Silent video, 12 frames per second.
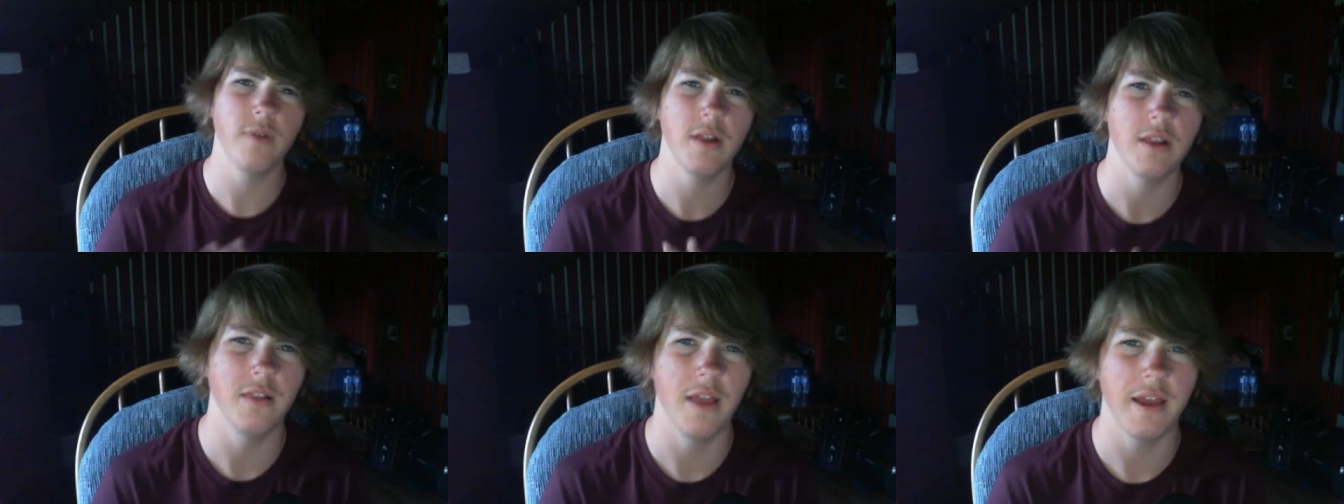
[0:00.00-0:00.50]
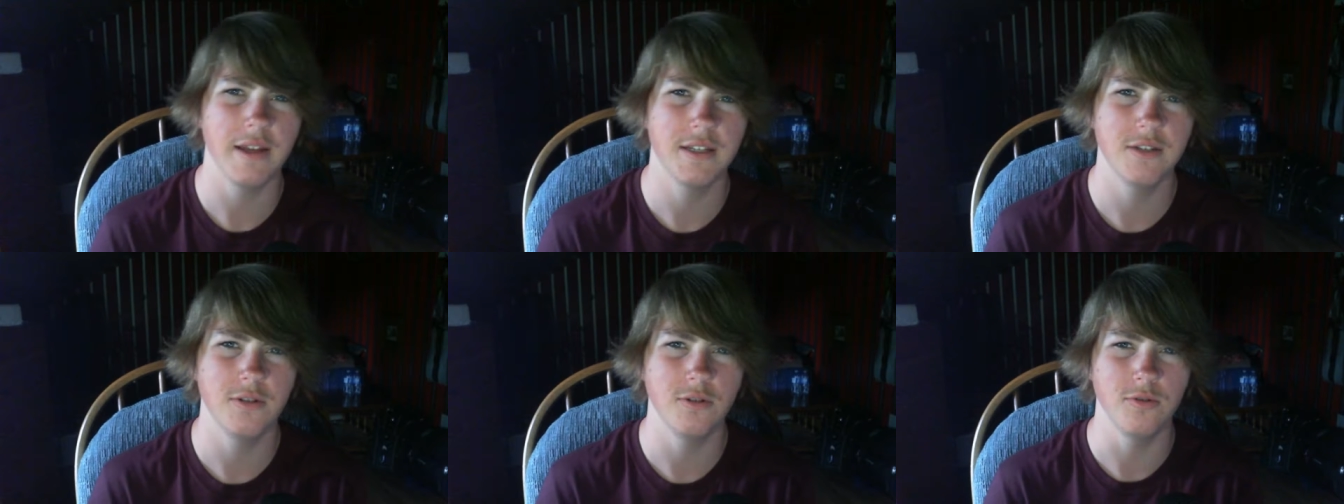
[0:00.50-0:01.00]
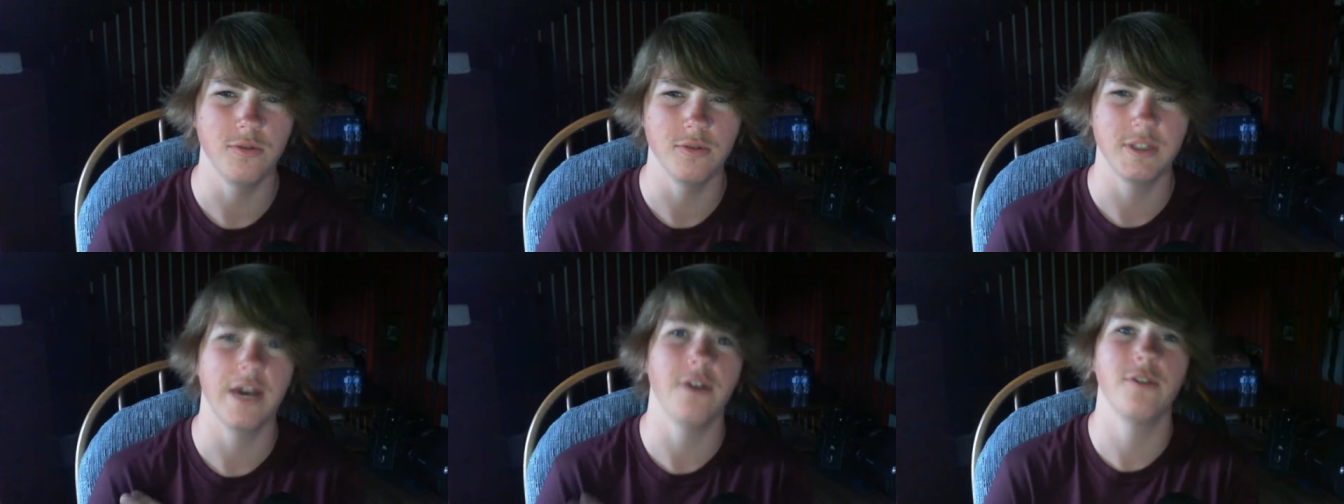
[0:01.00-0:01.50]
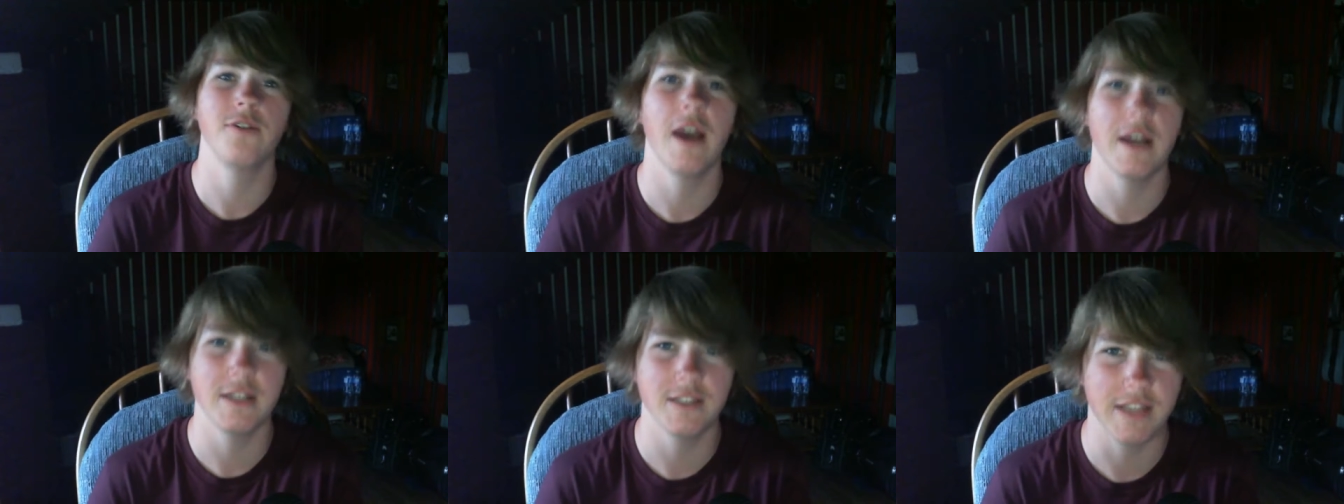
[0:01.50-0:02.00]
really like to tell you
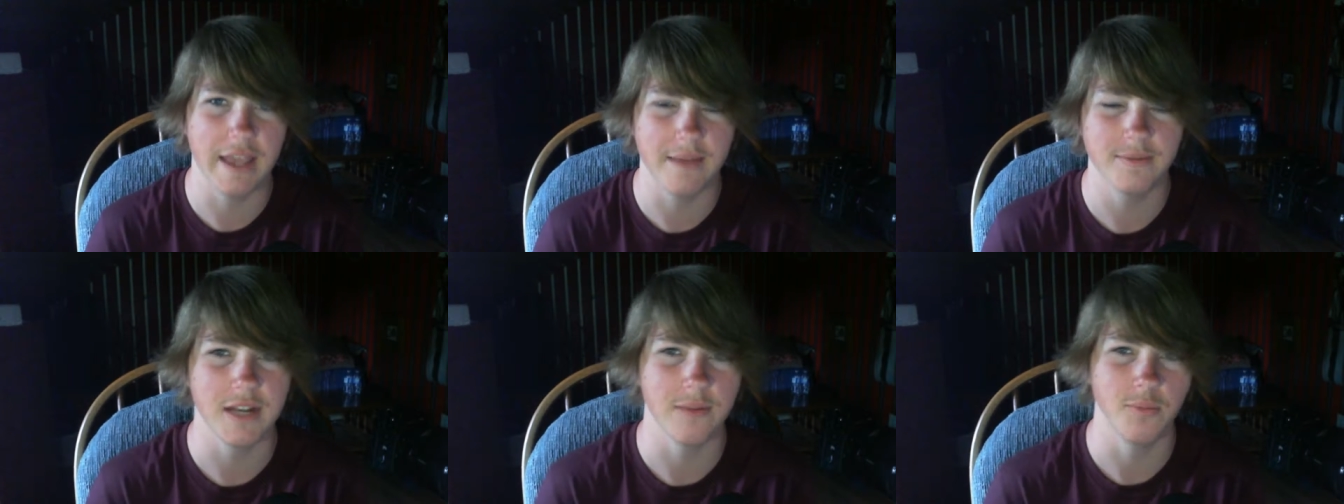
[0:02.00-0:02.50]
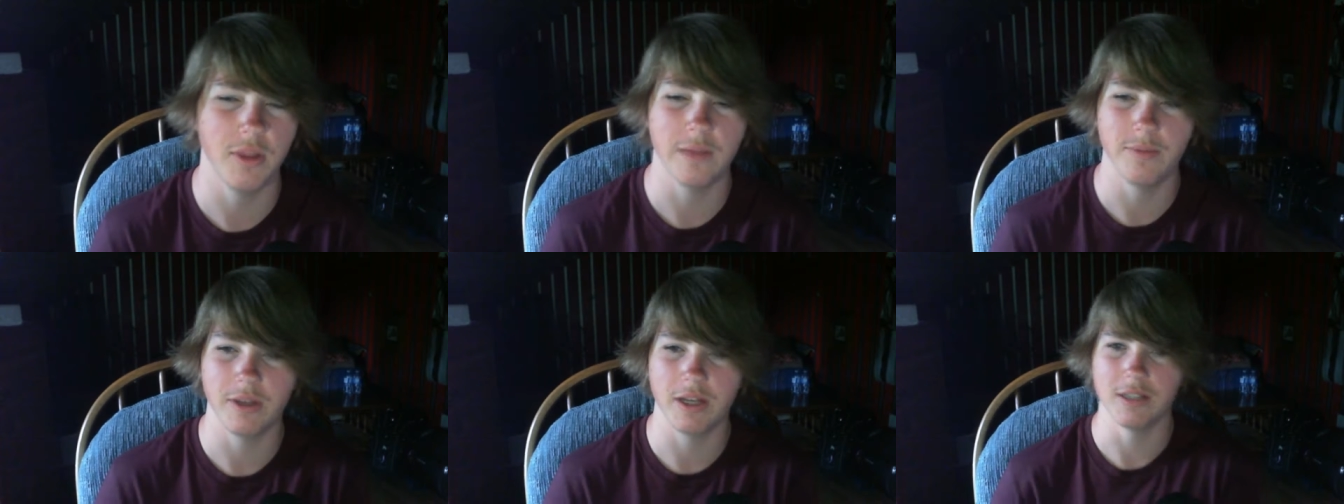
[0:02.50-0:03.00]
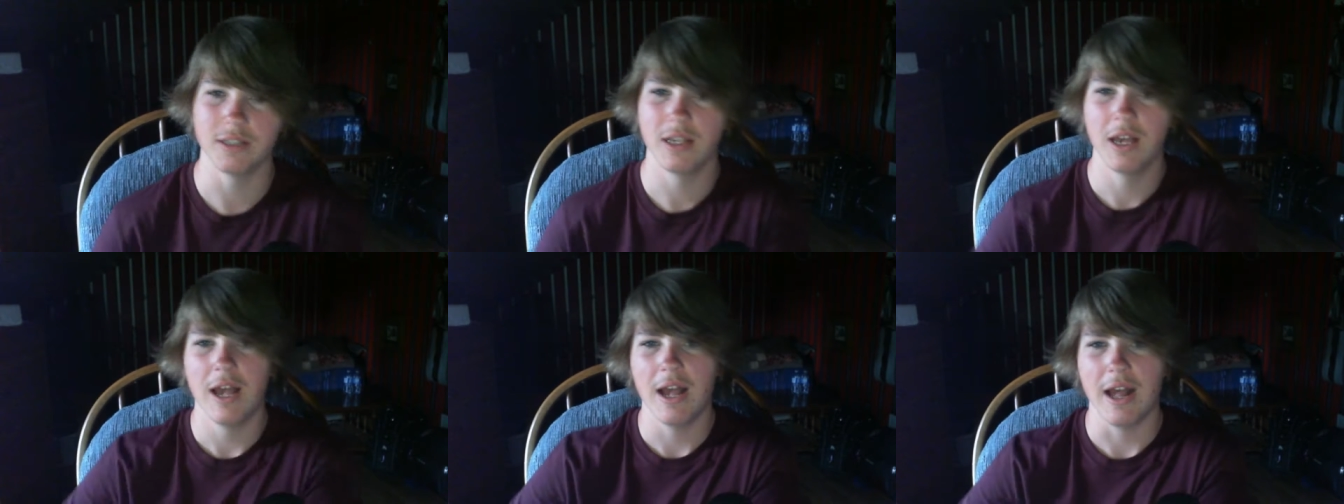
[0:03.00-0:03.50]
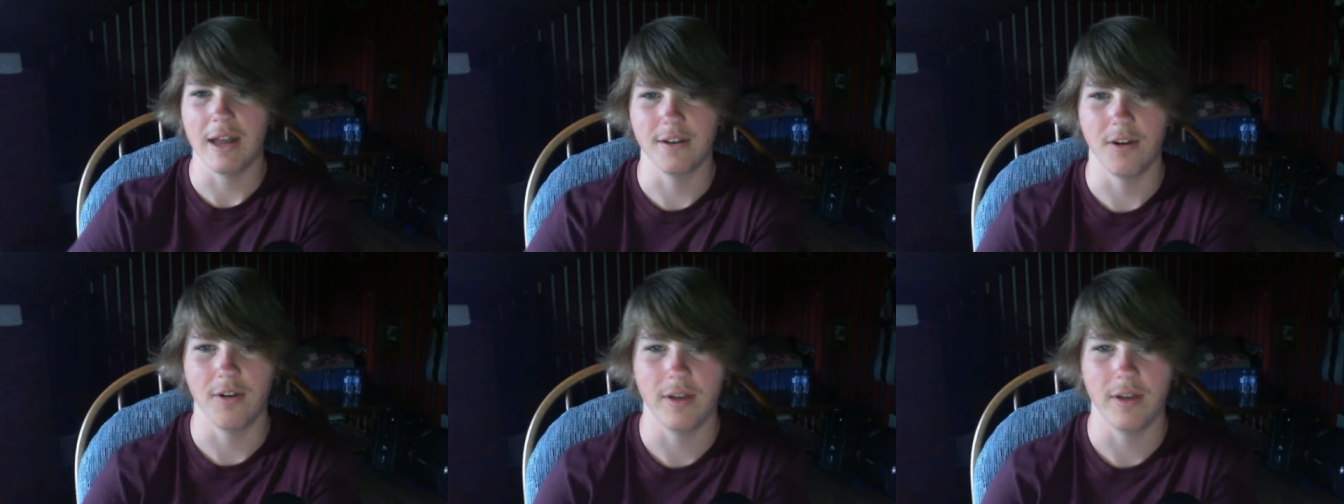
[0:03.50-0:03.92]
guys the games that I'm playing because I don't know.